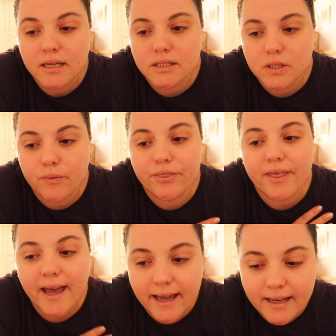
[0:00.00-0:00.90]
So
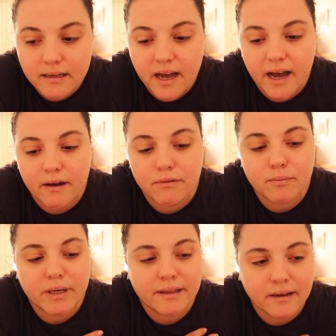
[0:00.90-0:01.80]
then I will
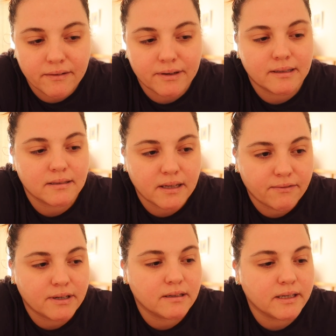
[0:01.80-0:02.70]
be
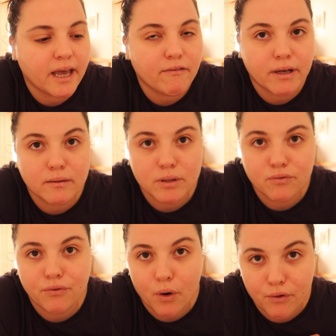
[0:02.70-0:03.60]
definitely available
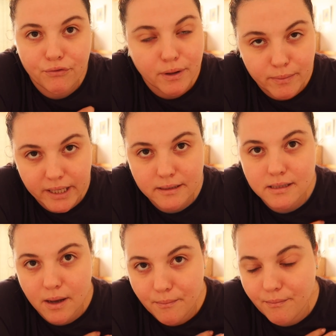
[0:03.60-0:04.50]
for filming
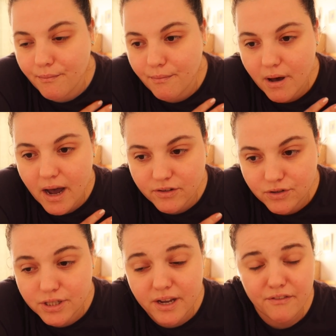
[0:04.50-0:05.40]
some other
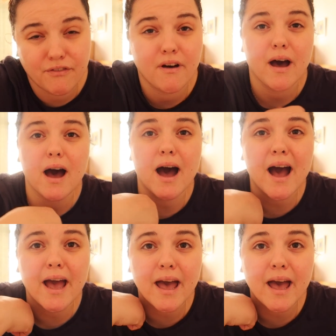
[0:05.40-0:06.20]
stuff. I